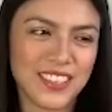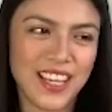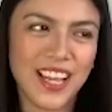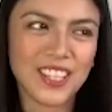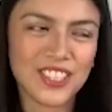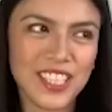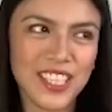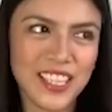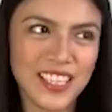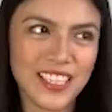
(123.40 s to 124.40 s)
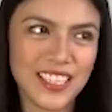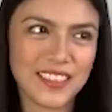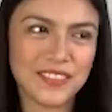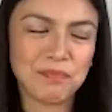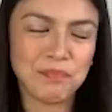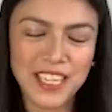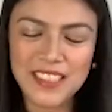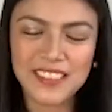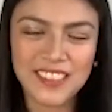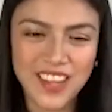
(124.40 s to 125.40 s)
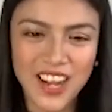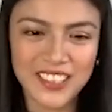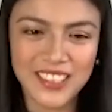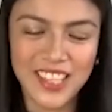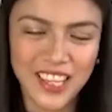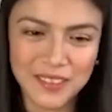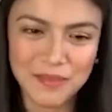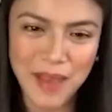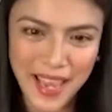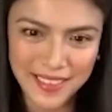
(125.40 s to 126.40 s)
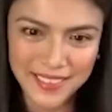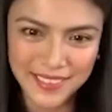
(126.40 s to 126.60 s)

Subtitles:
Actually, please God, not man.